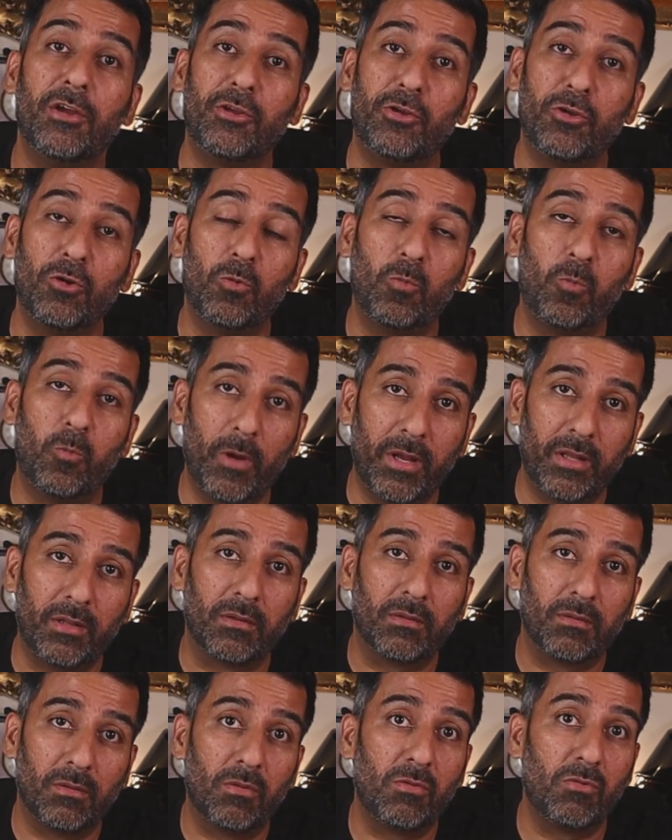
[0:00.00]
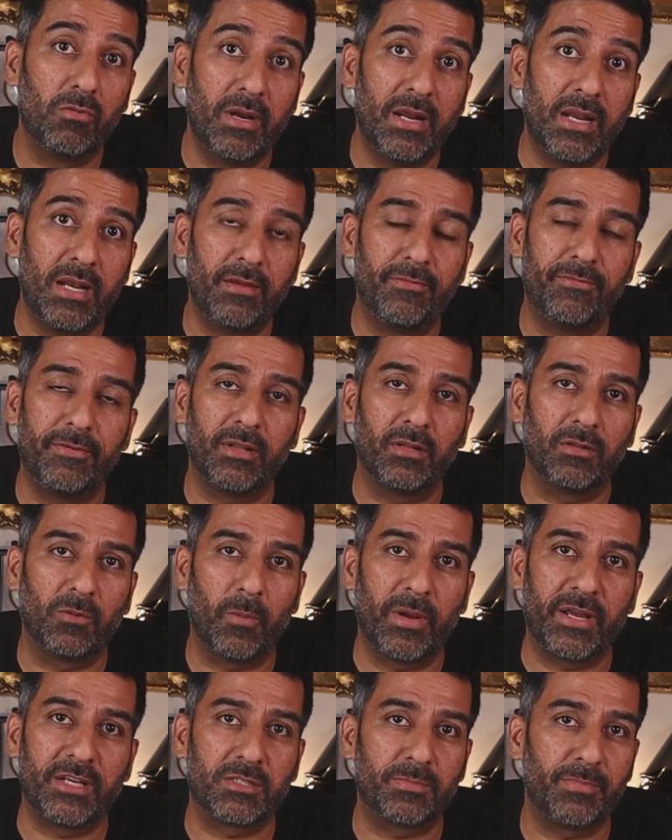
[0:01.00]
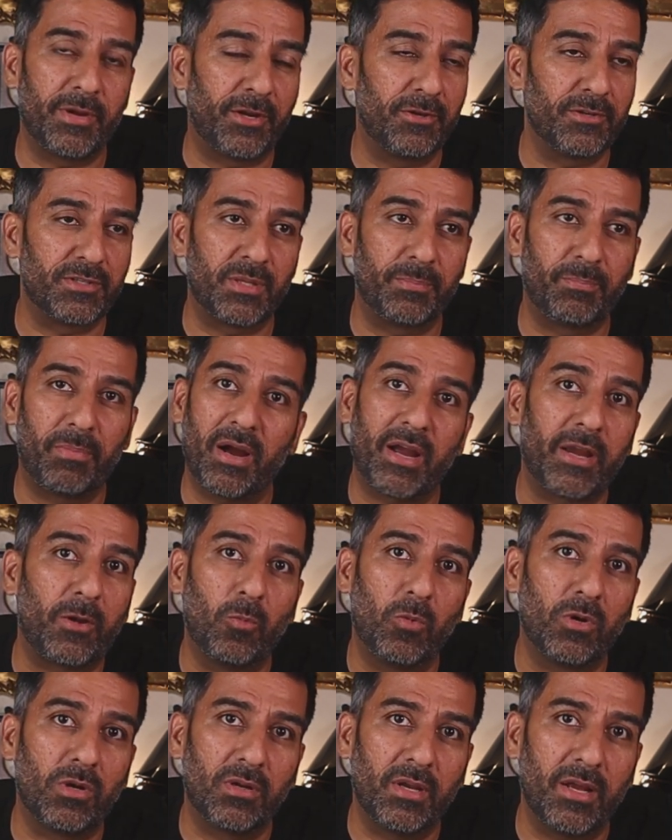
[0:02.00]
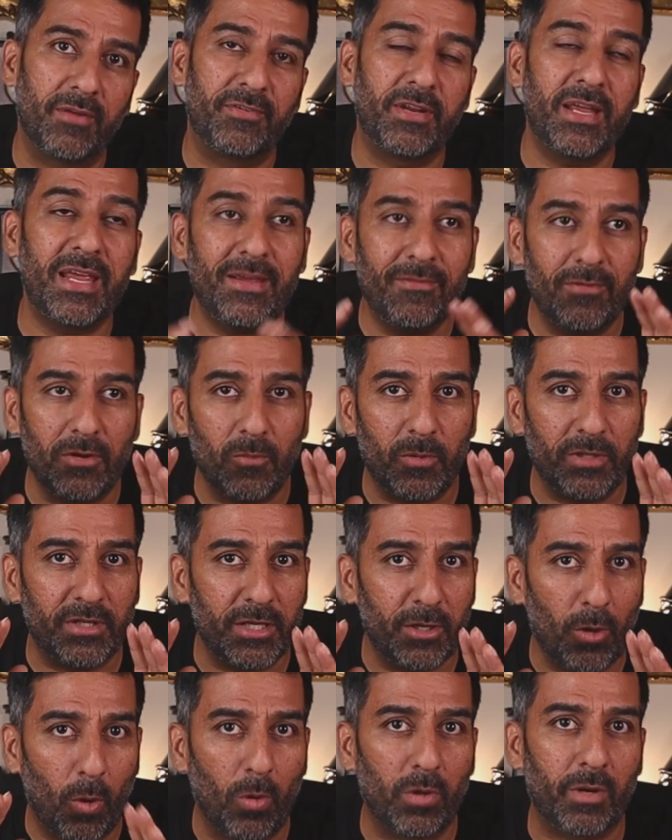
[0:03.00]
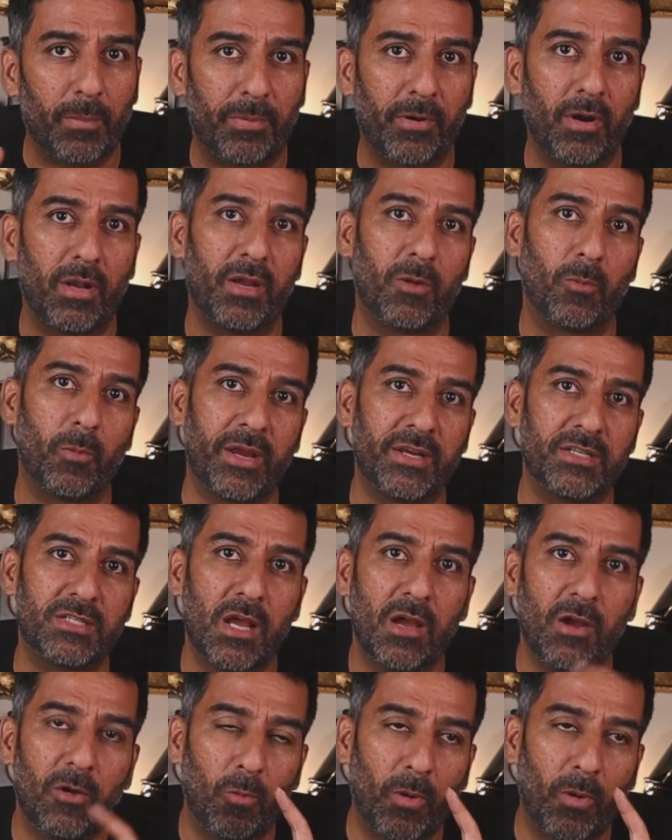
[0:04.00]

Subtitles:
you will really feel the wings, because the bike won't lift. Even with the old Aprilia wings,